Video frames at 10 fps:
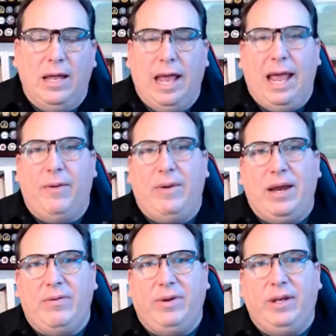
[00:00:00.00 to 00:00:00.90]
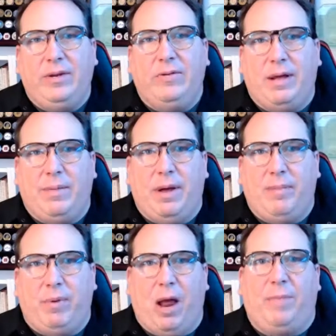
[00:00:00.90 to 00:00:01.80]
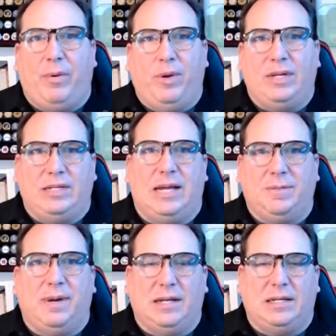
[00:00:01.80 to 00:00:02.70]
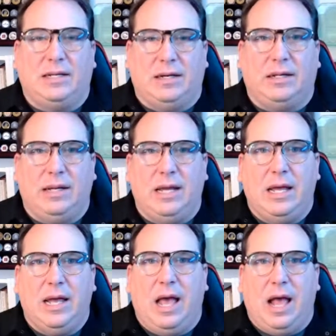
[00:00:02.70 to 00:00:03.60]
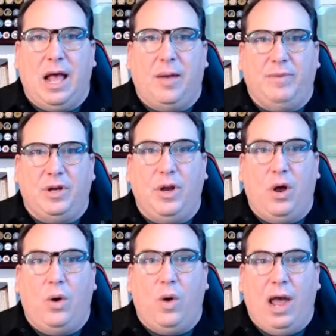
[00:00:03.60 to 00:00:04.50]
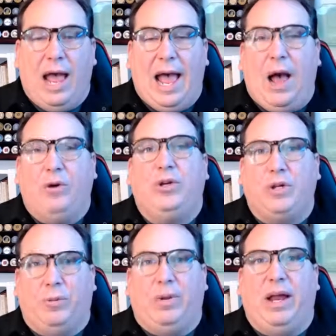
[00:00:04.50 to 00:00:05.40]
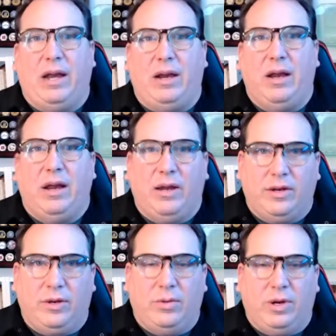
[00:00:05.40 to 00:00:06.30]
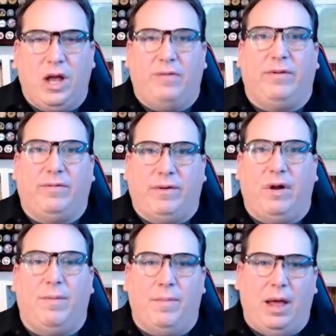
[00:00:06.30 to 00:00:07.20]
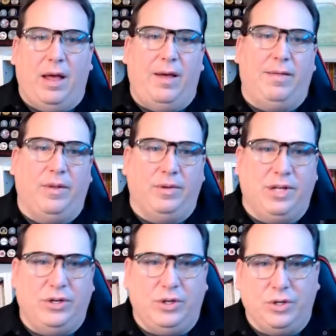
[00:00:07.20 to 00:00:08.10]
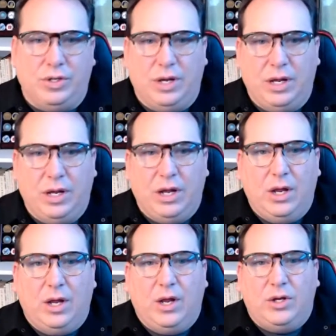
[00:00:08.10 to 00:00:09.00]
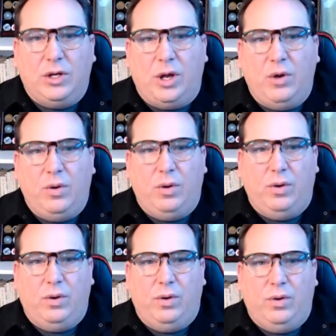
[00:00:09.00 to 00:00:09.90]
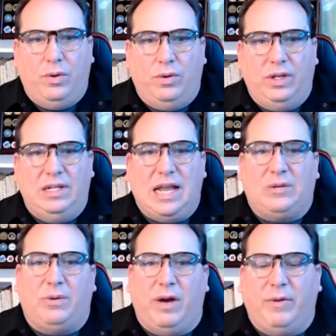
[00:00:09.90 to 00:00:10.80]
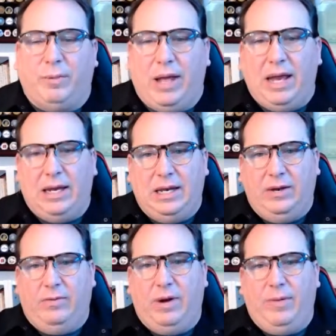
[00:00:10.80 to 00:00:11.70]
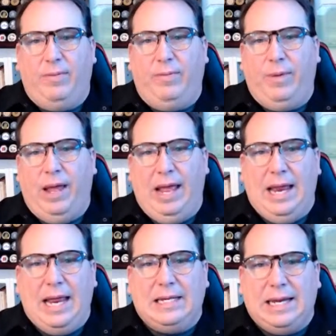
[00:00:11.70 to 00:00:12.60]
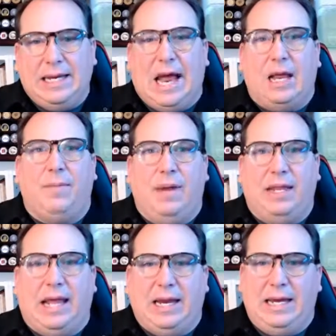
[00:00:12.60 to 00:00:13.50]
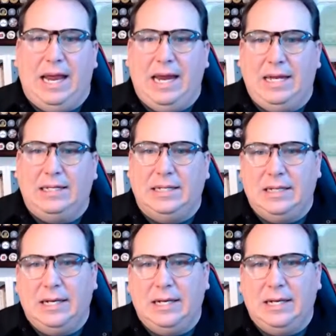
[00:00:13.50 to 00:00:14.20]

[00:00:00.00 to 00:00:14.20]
And we didn't really do a proper risk assessment necessarily to know how to start planning to recover from those issues. So the disaster recovery plan, right, it is a document that contains